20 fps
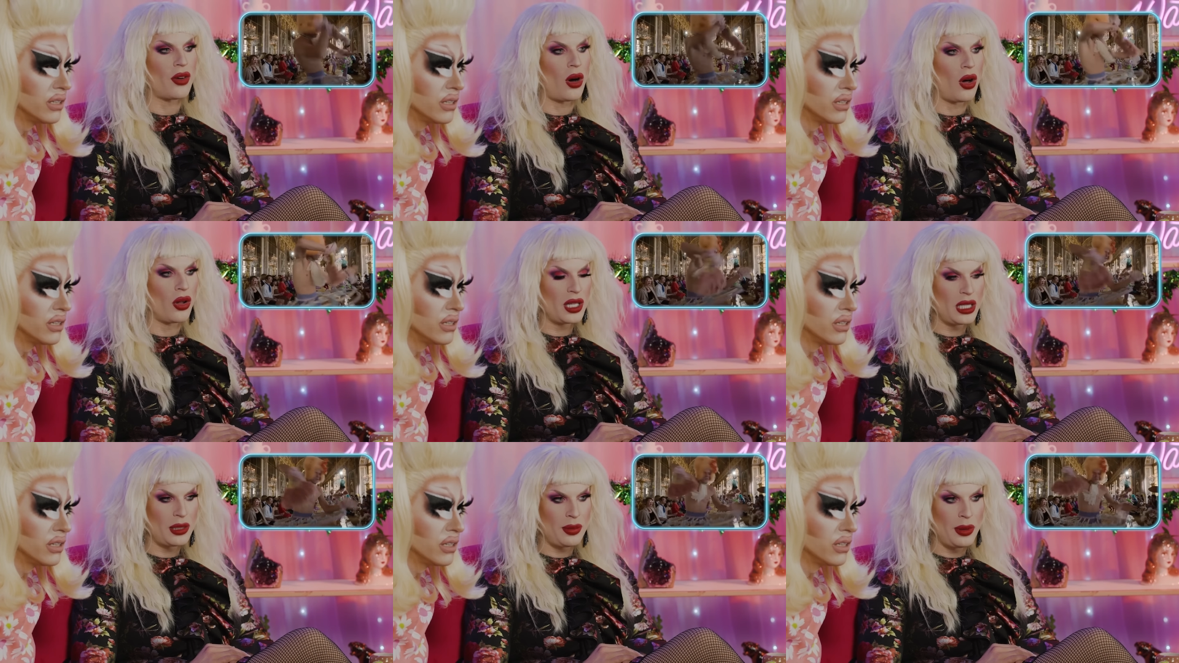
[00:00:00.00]

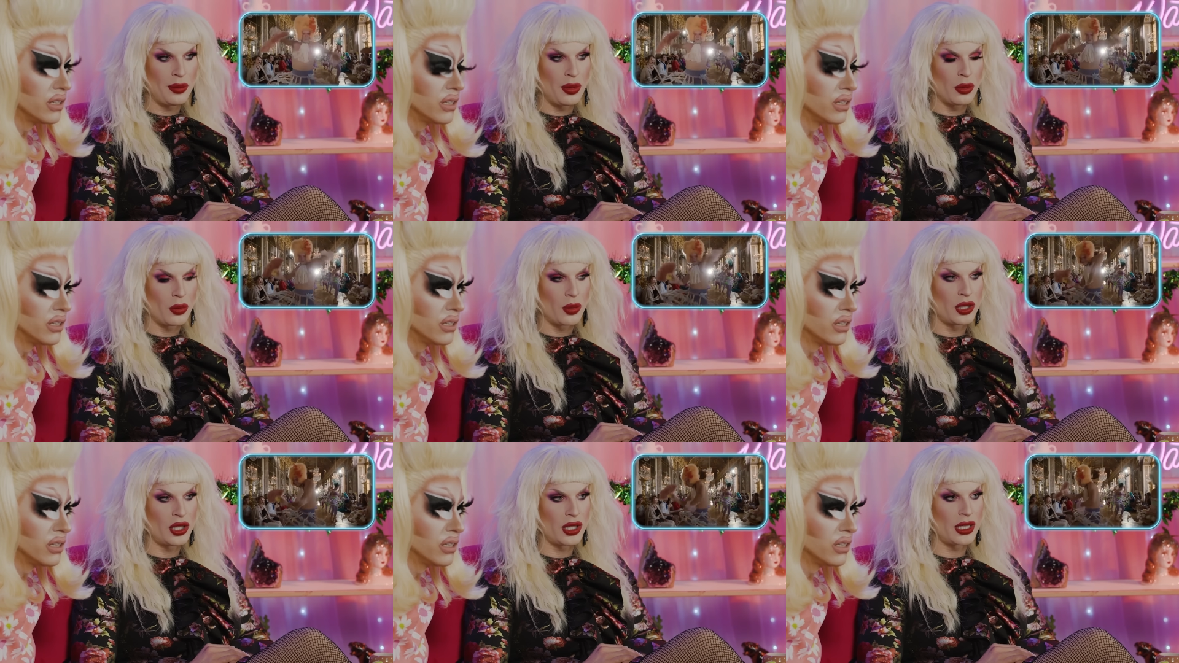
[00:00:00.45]
Speaker 1: if all these
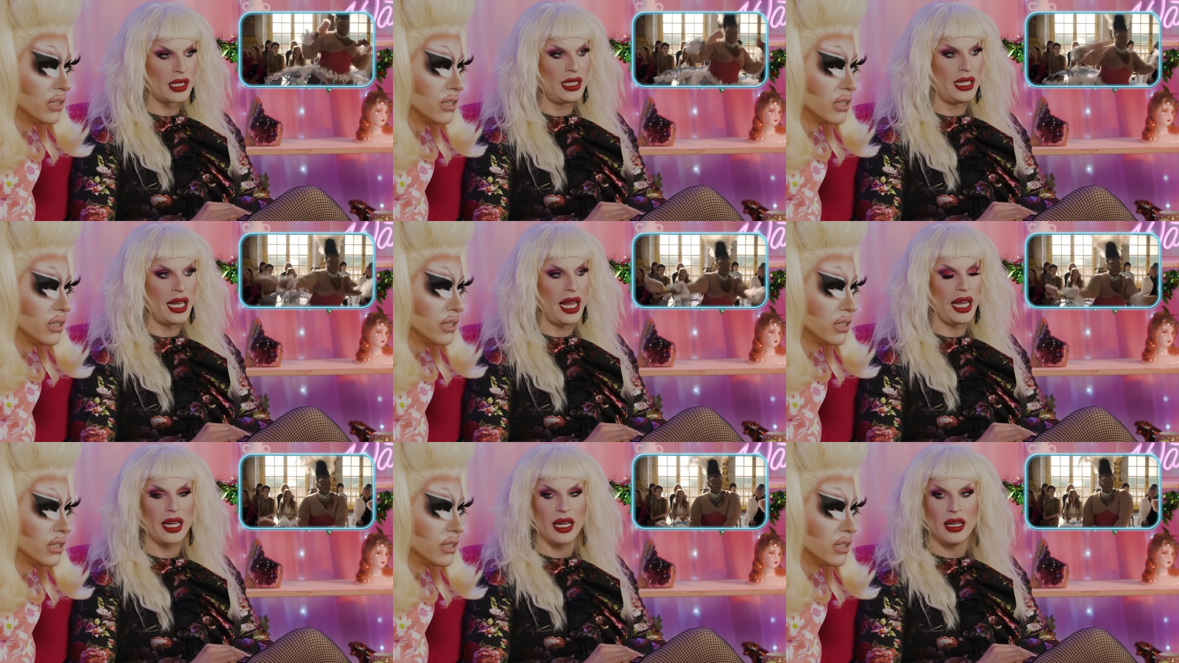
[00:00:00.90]
people were
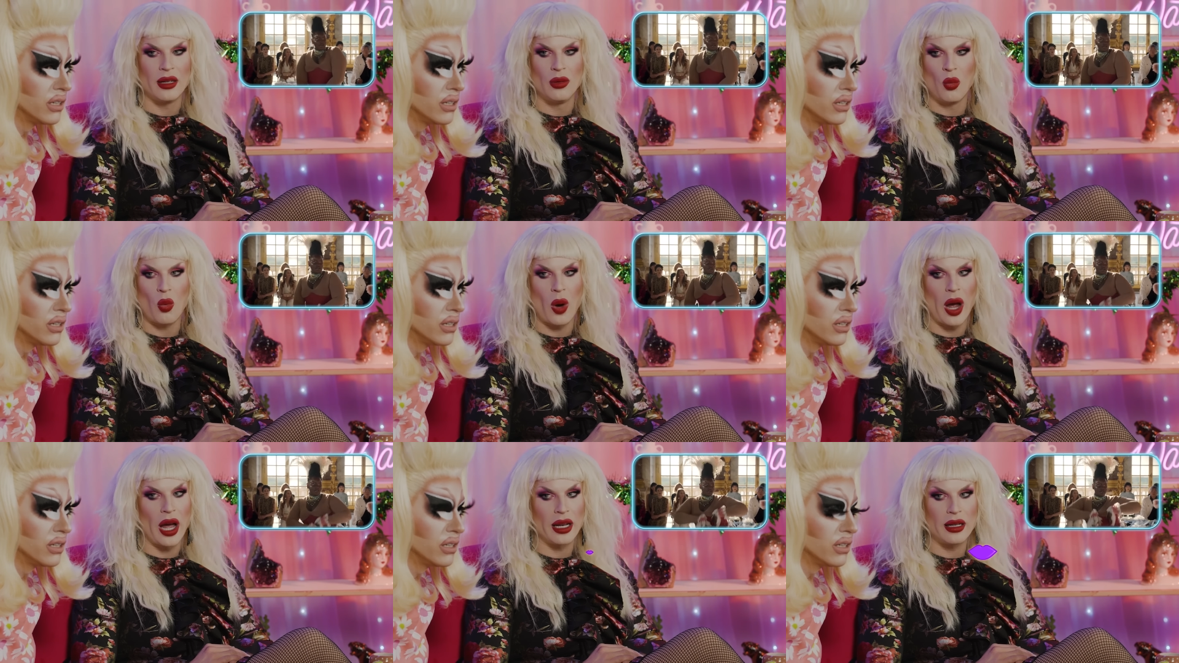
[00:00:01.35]
just
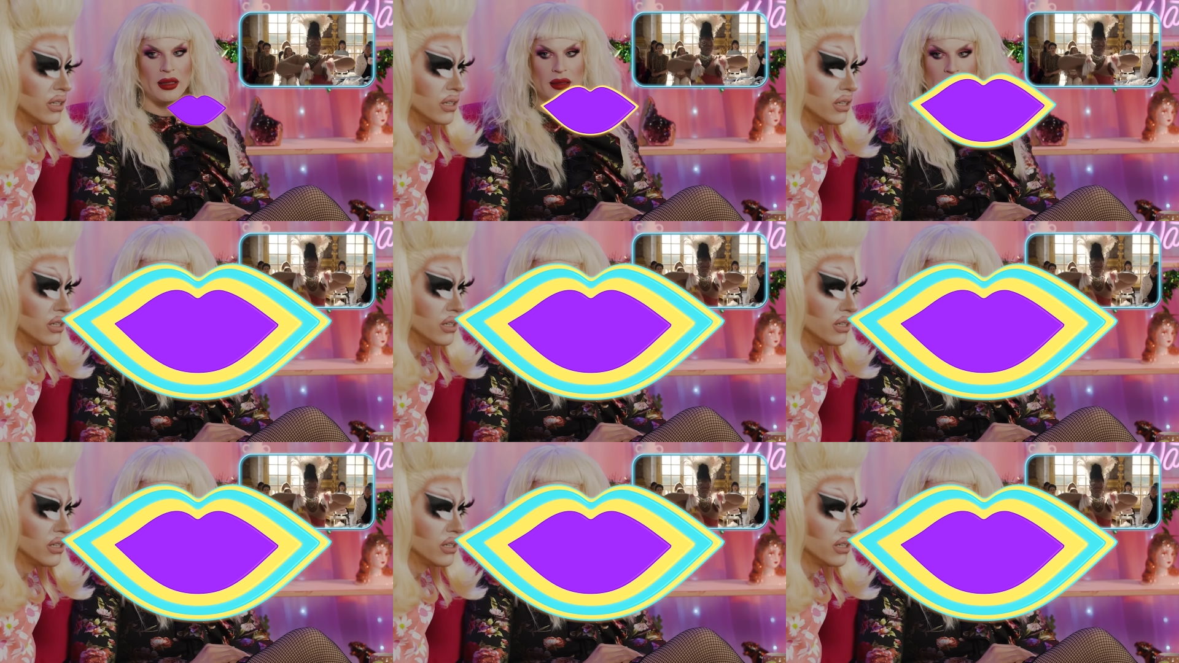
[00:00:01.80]
naked and wet.